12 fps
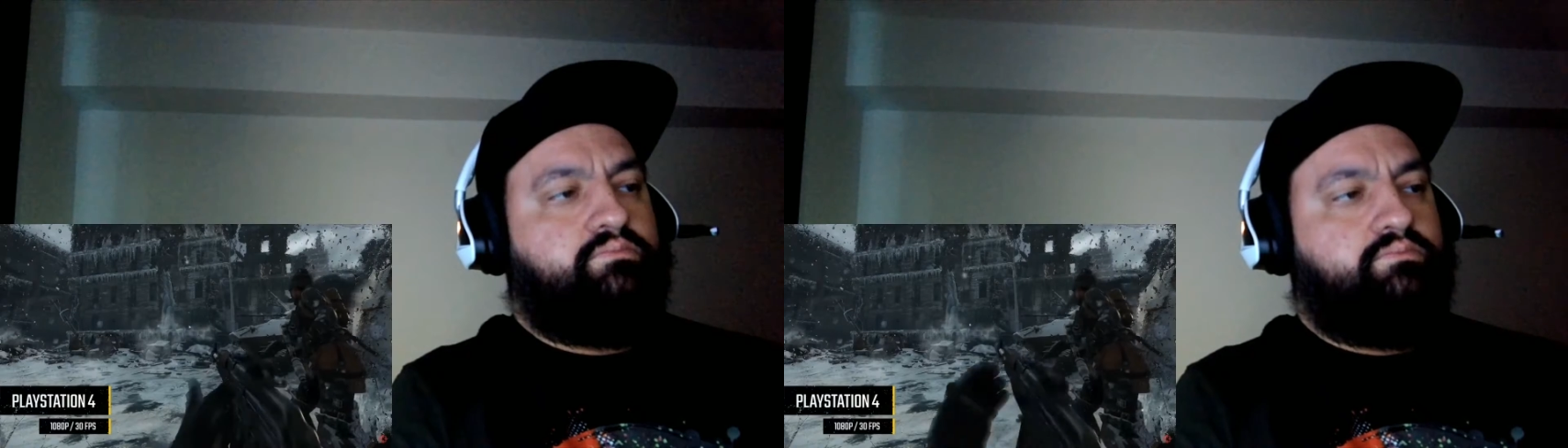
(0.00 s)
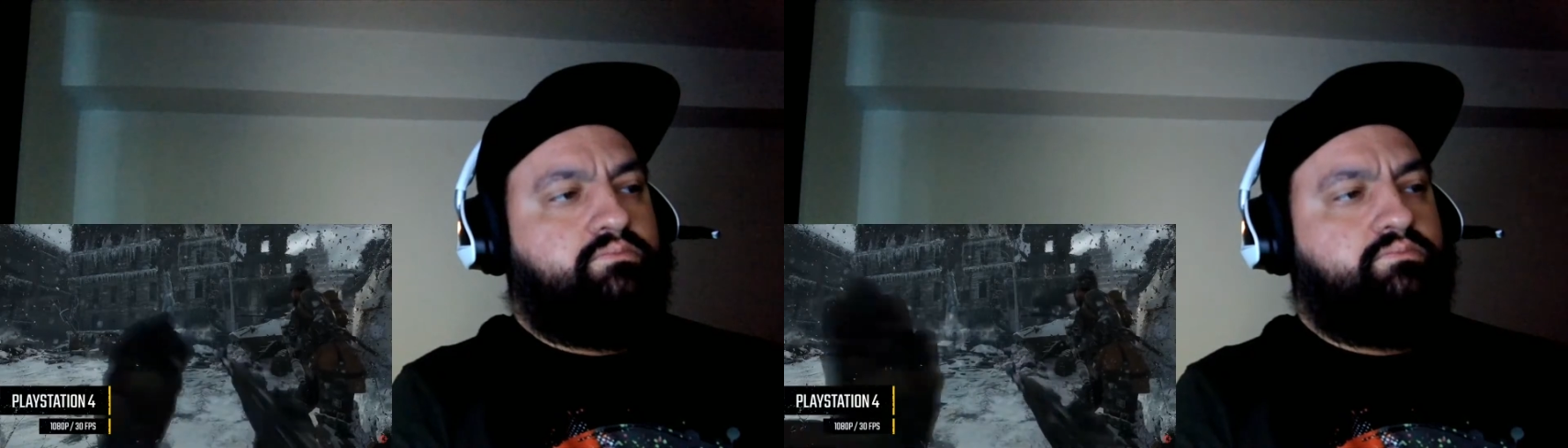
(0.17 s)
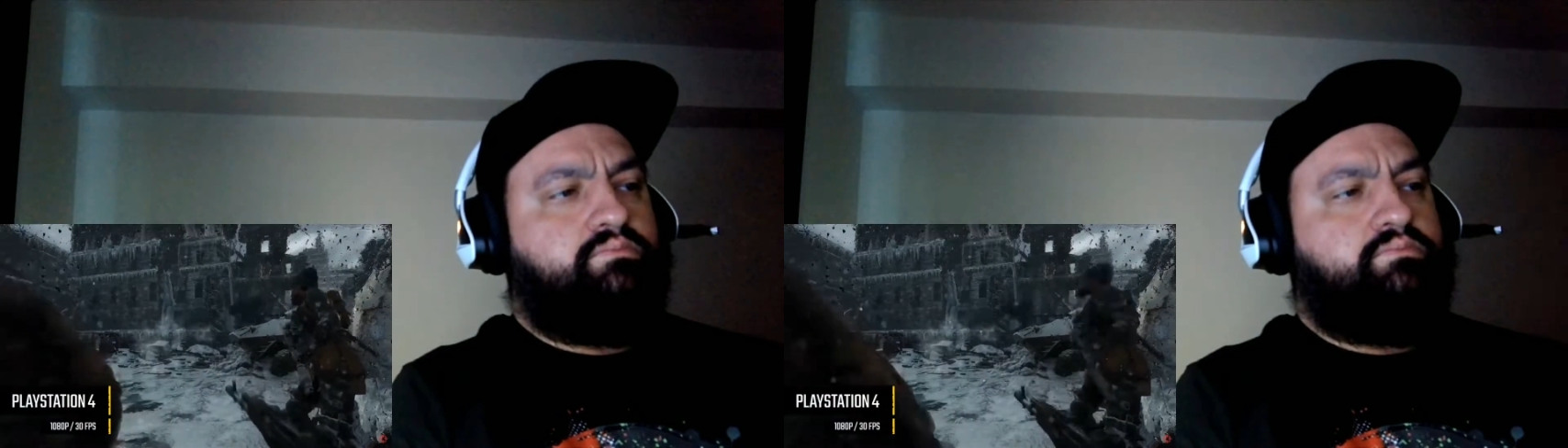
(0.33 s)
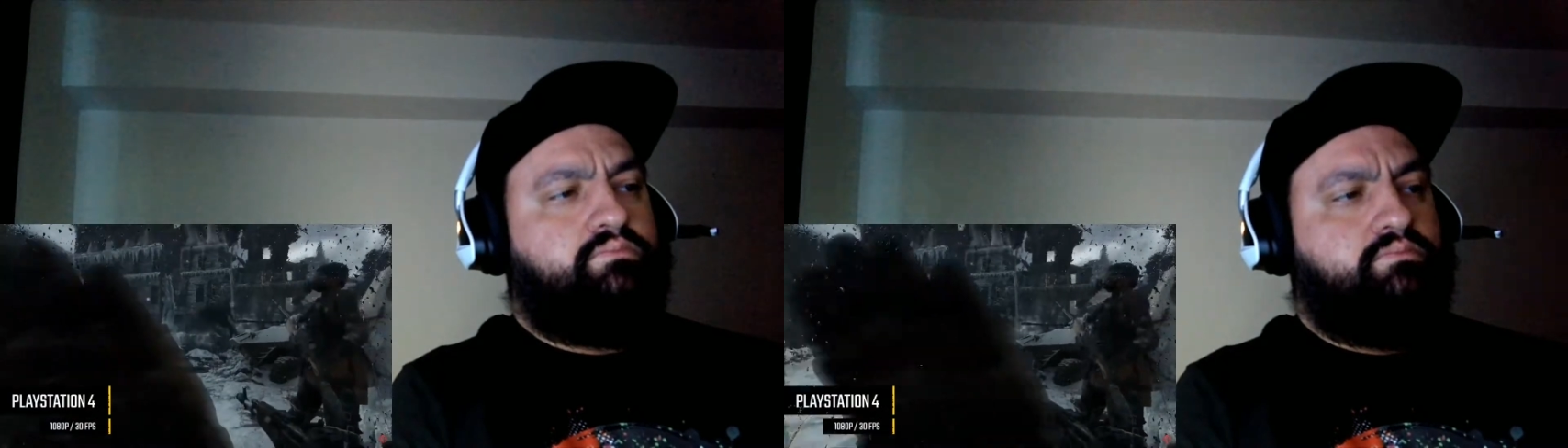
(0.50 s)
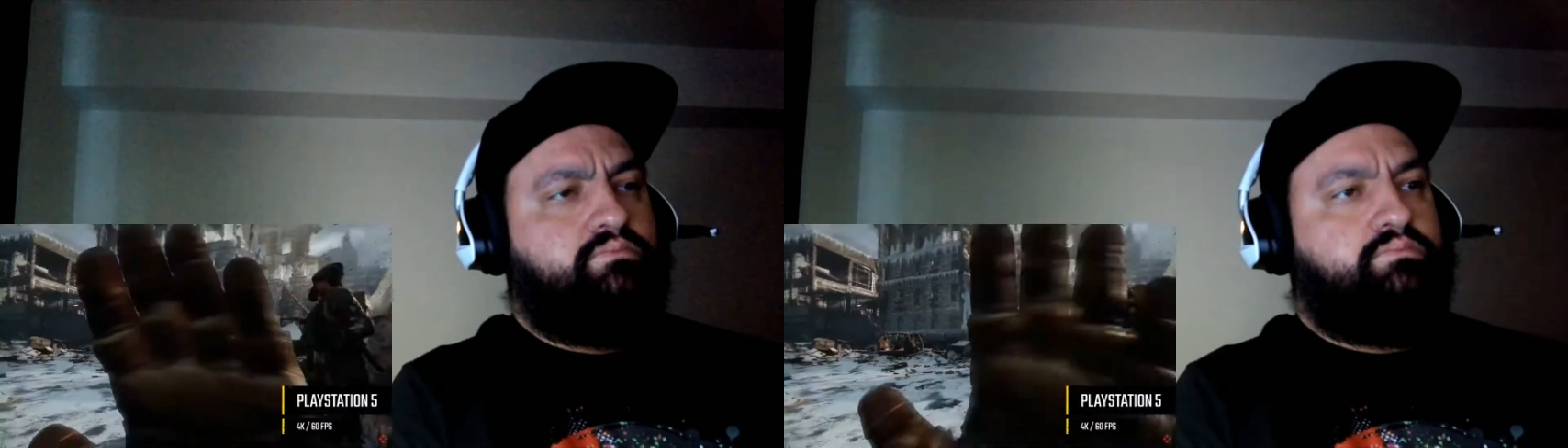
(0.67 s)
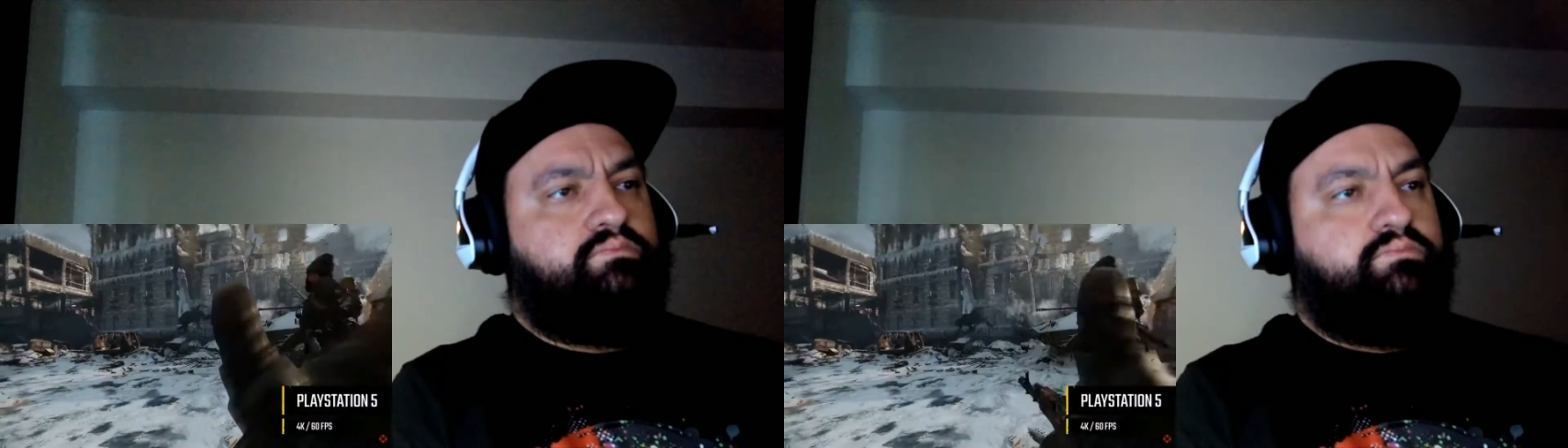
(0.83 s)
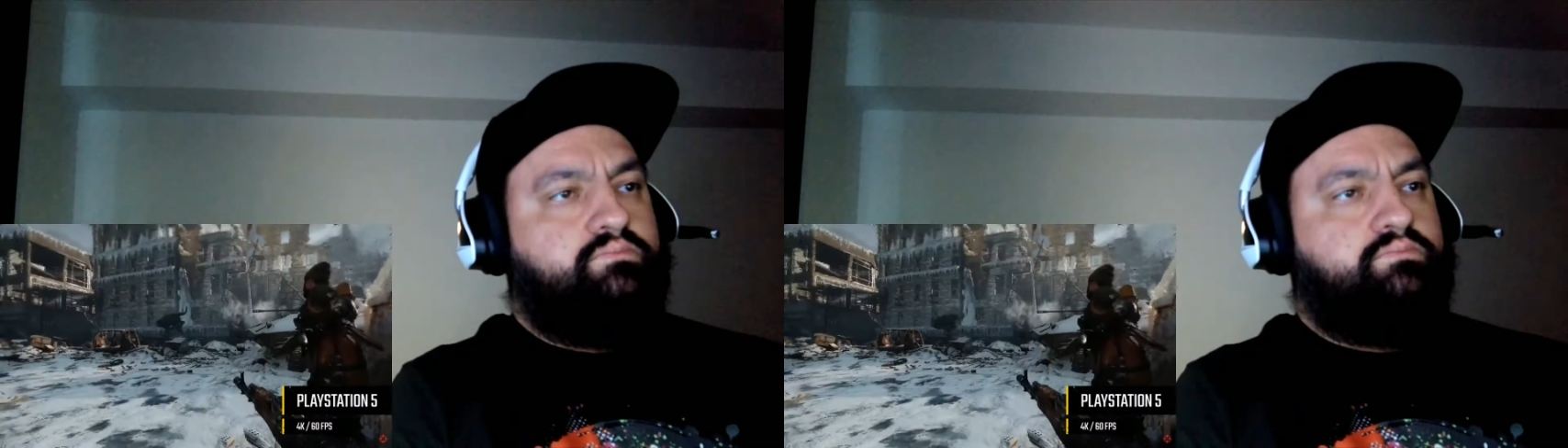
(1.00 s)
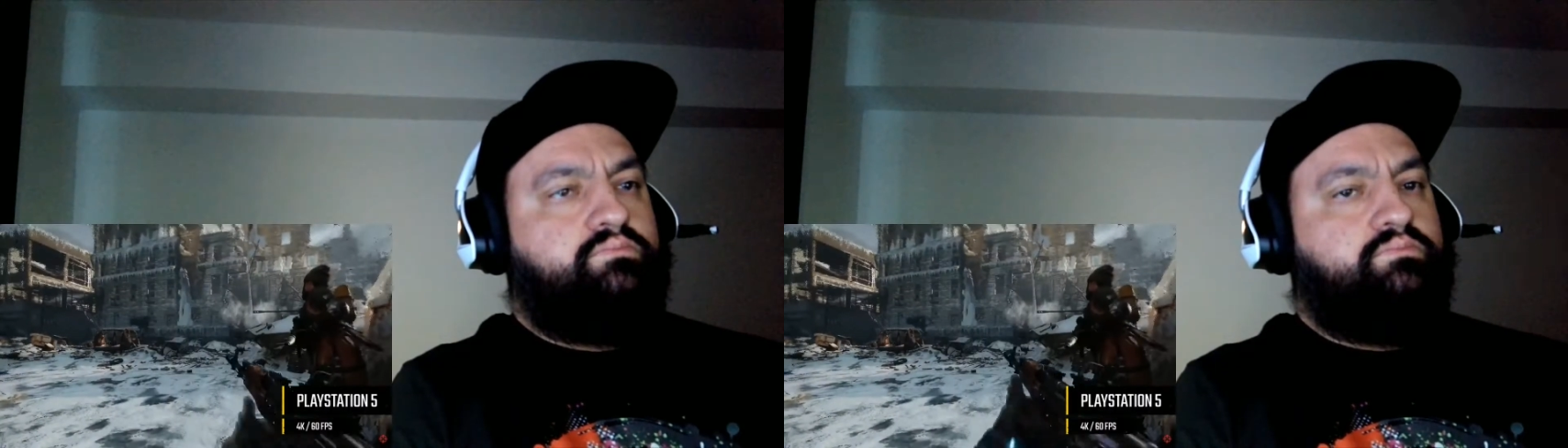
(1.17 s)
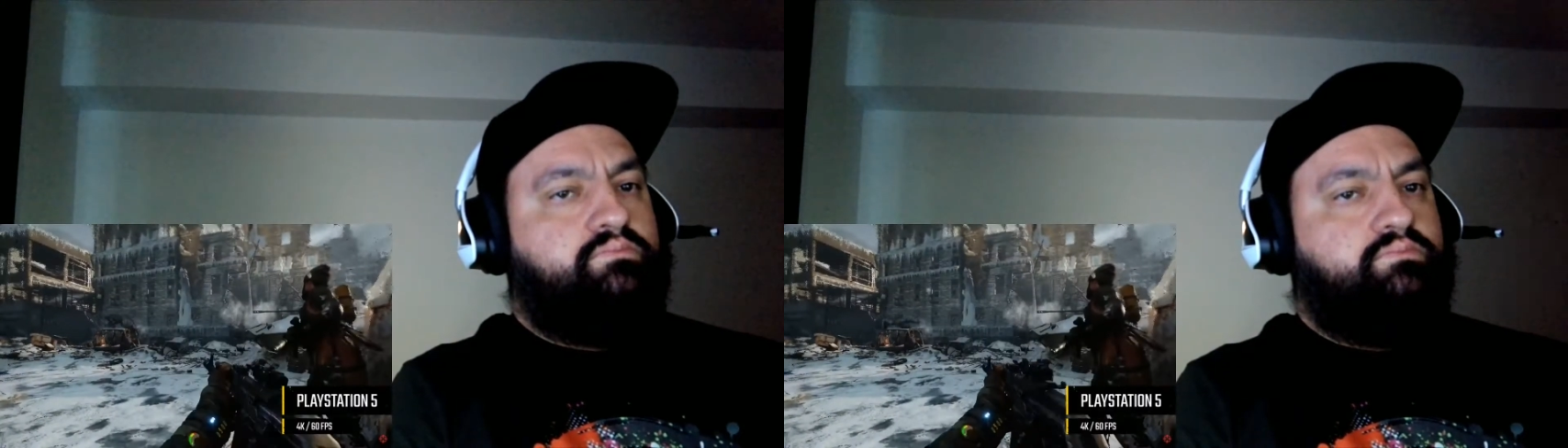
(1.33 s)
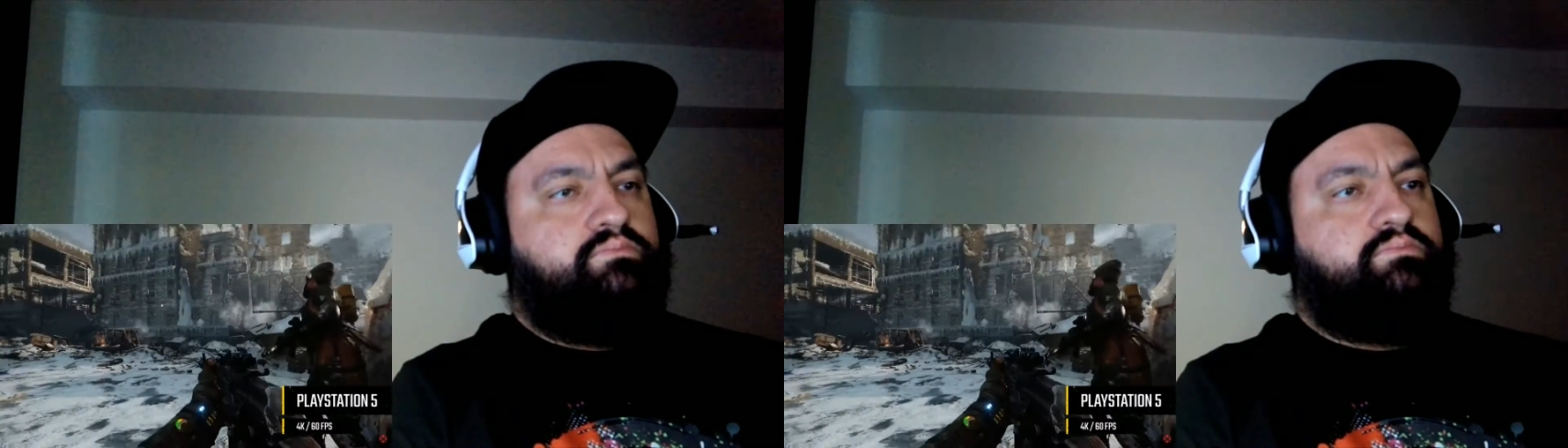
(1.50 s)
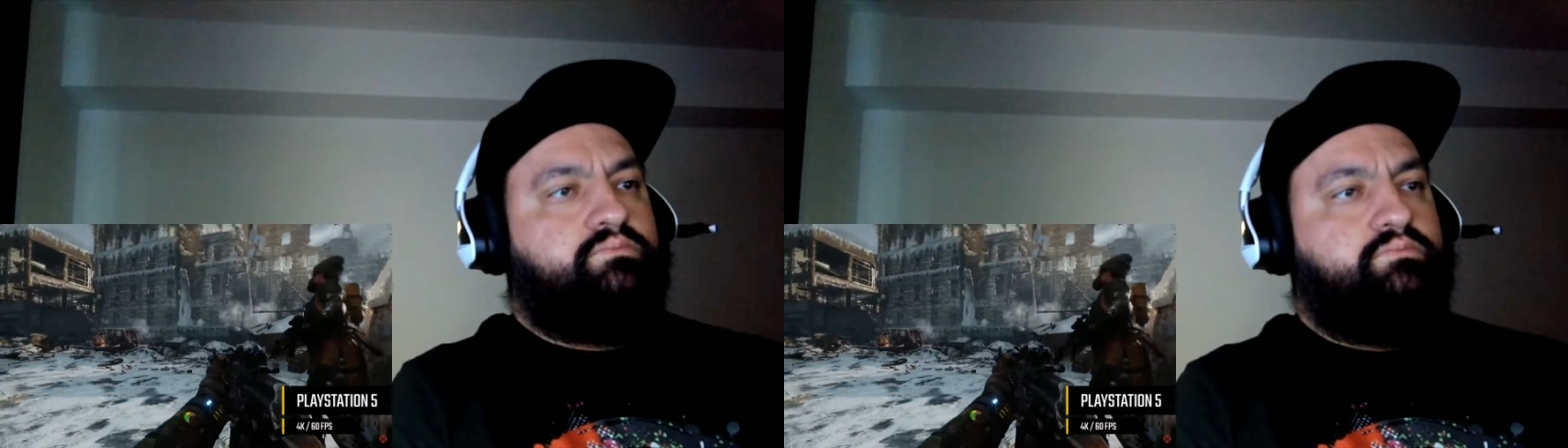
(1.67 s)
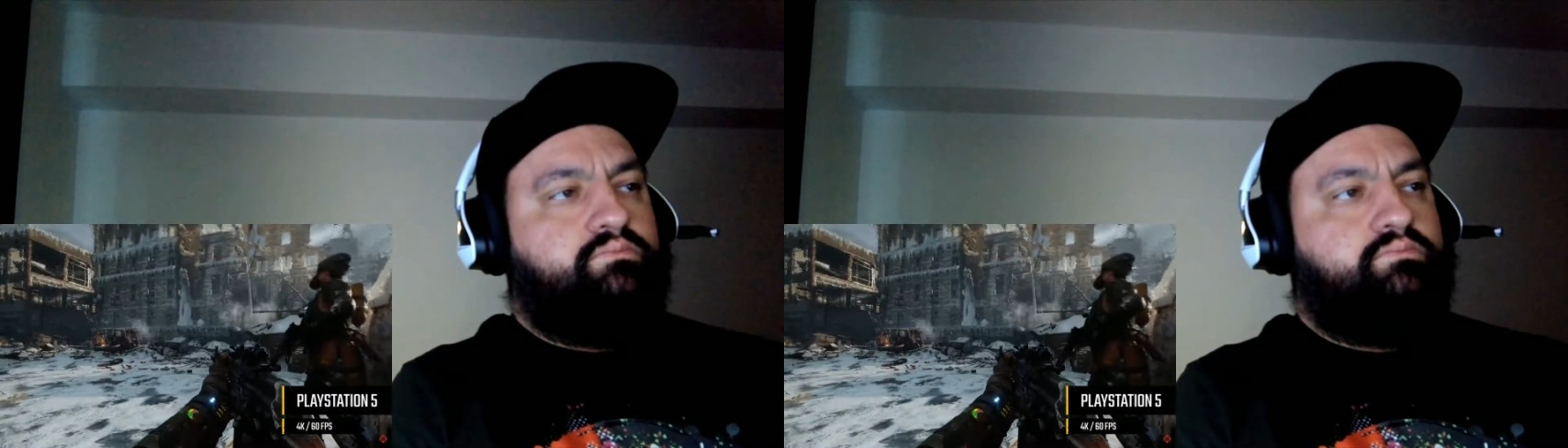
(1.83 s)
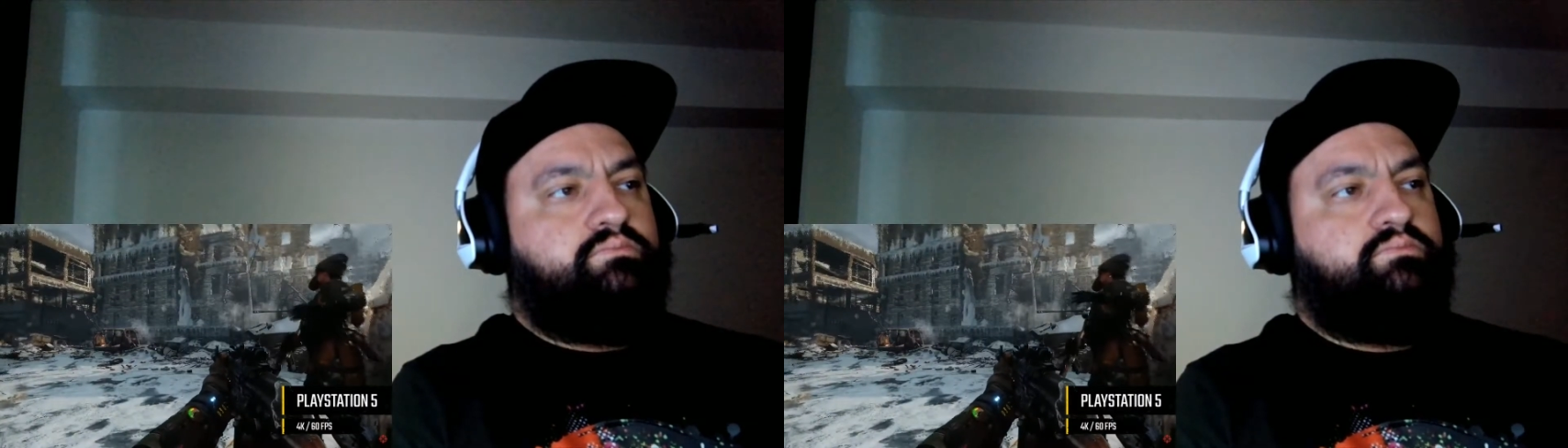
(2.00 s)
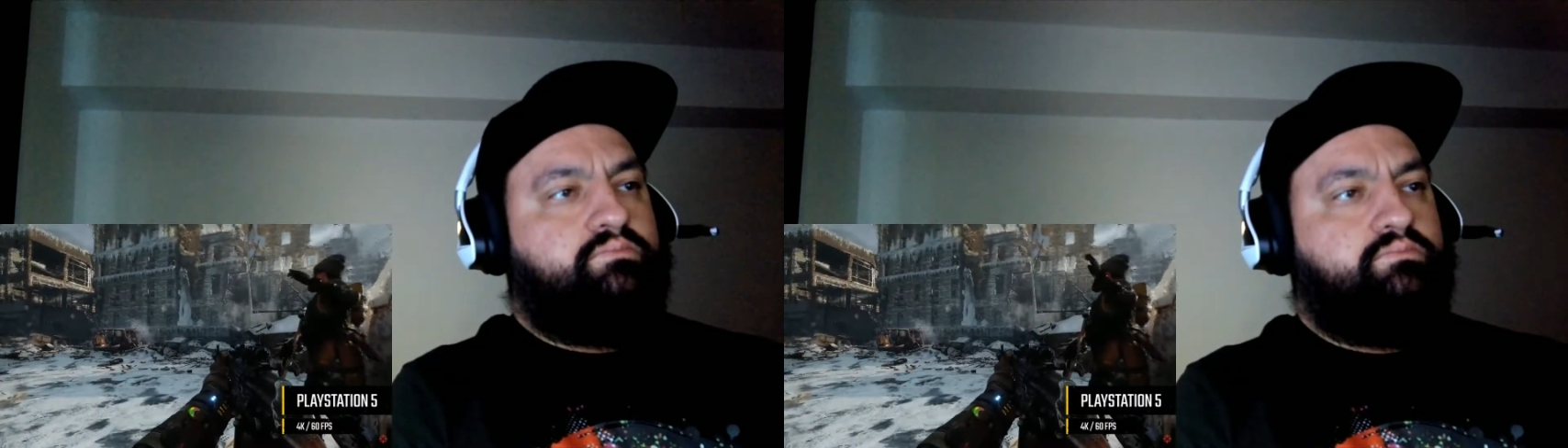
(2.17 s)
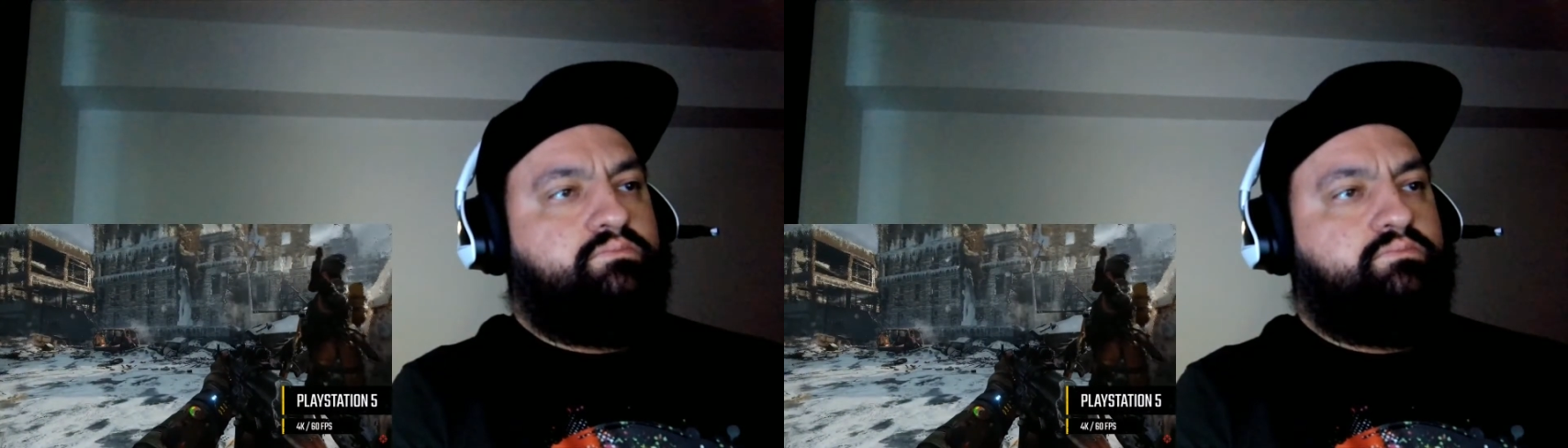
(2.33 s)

overhauled their engine to provide a fully